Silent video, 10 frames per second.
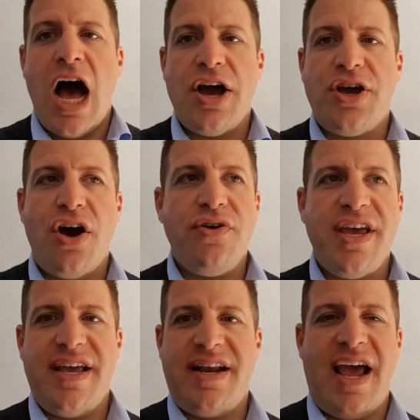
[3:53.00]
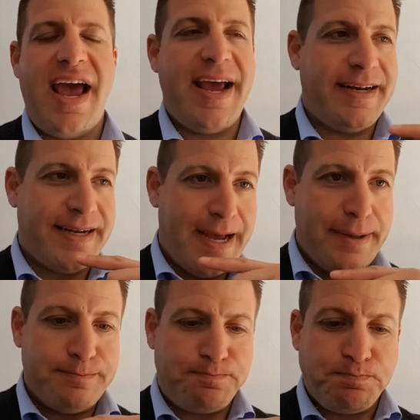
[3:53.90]
I go in and
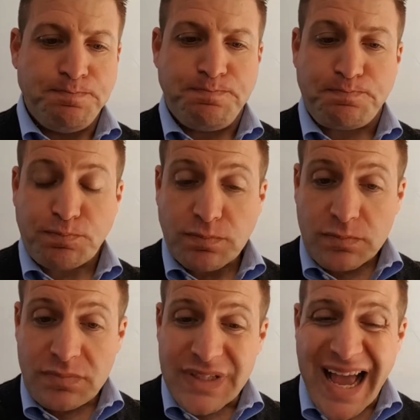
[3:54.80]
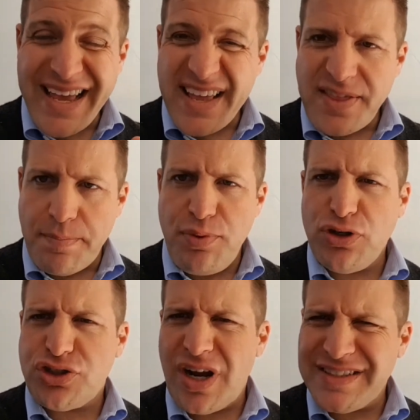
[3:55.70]
I get their
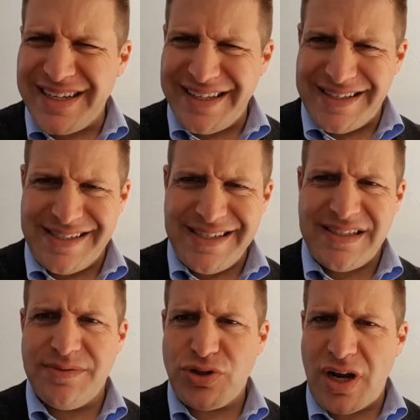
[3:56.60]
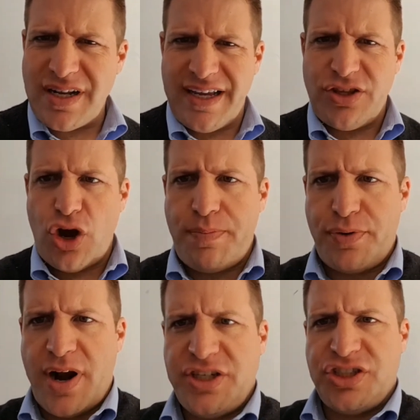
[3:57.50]
books right. I get their systems right. I get their
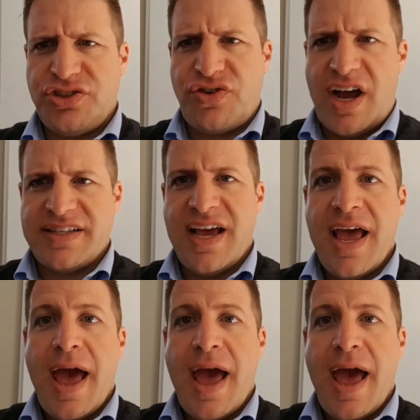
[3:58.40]
operations right.